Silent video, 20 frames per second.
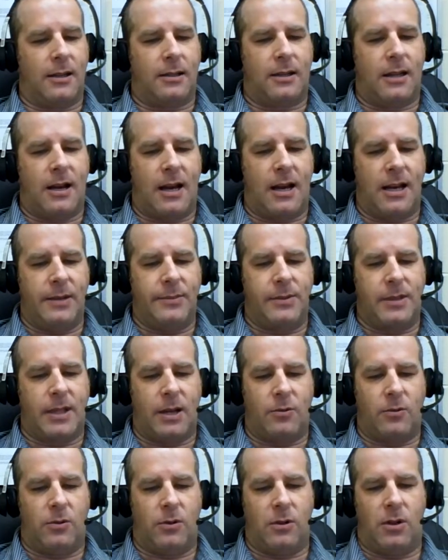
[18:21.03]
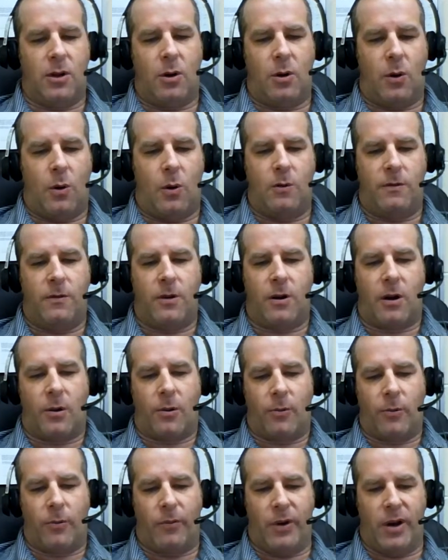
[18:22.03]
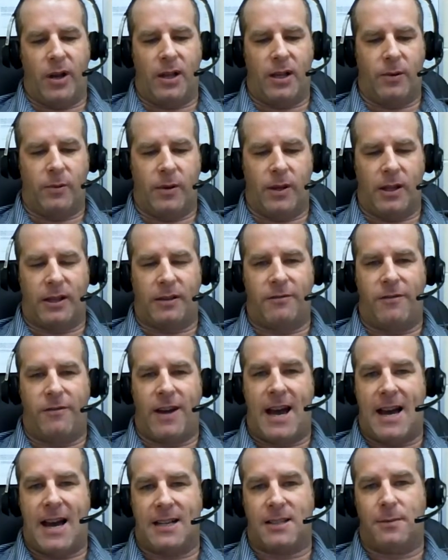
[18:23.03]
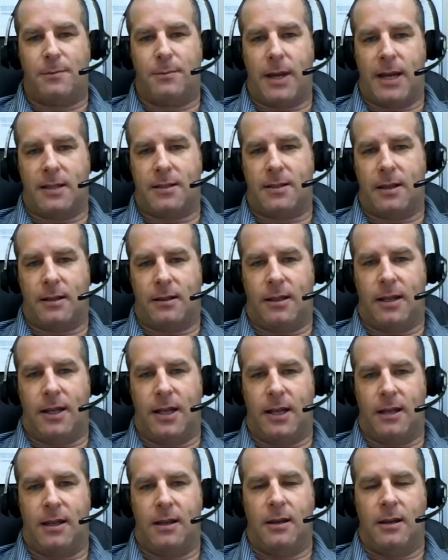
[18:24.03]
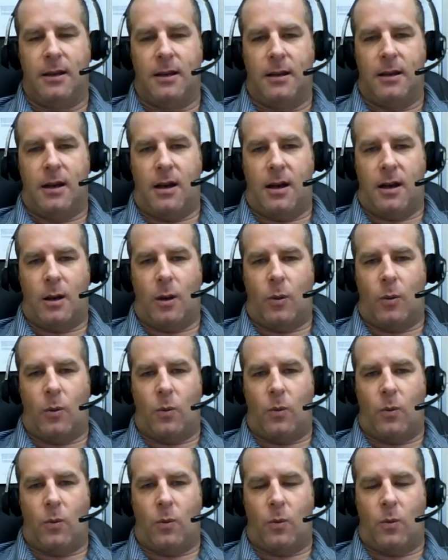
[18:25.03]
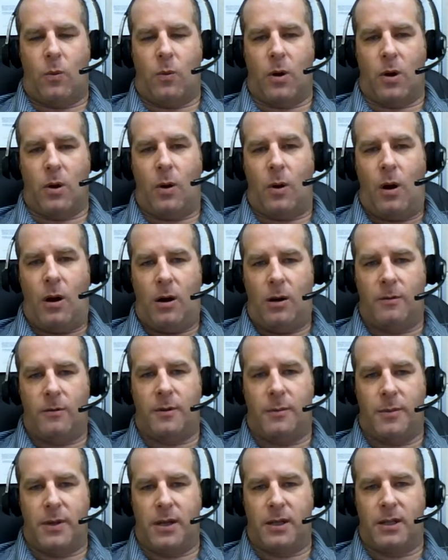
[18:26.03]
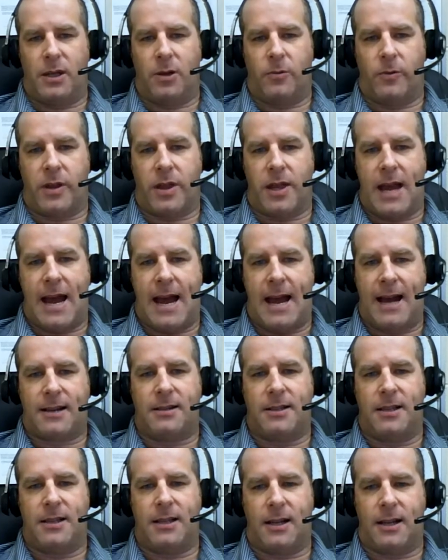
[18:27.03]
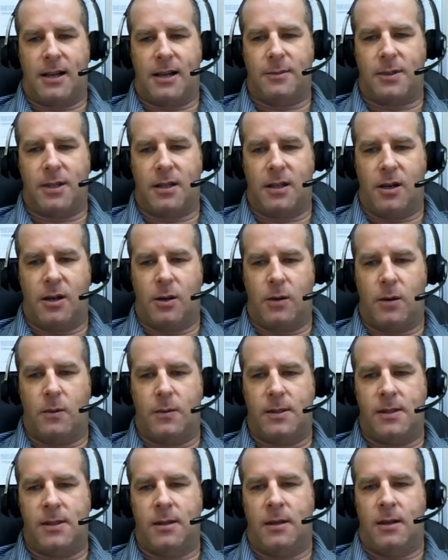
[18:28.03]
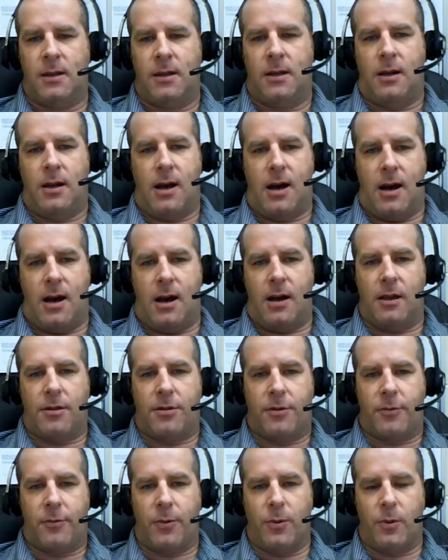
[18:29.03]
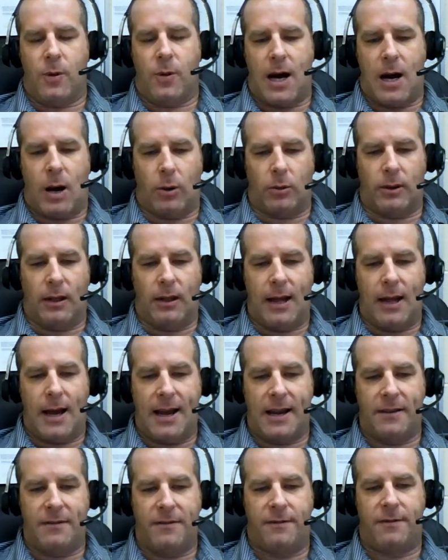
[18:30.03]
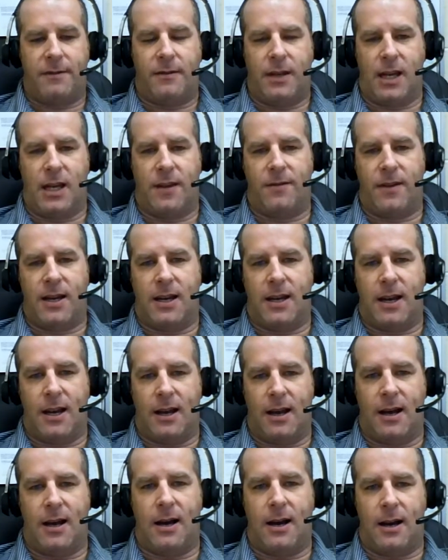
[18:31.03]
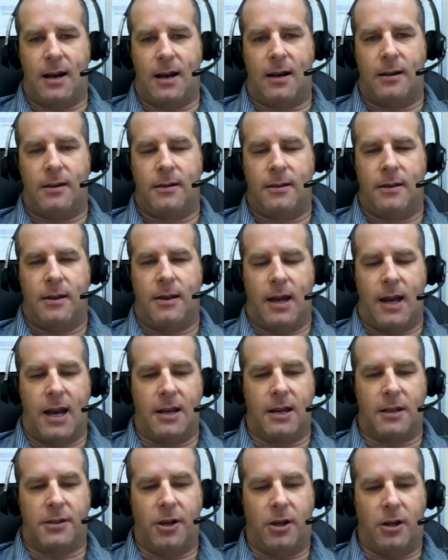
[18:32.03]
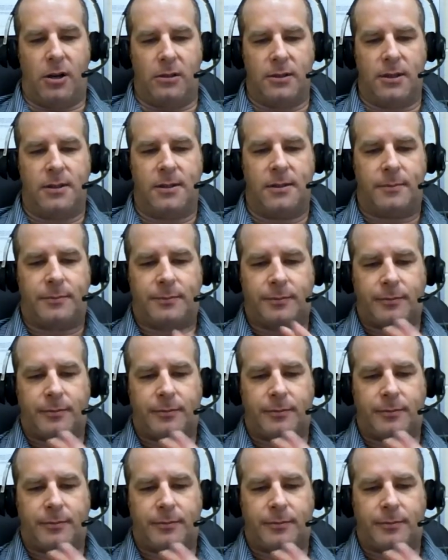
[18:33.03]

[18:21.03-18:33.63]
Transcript: types that we'll go over really, really fast. Basically, uh, we're all familiar with acne that comes and goes throughout life, even in adults.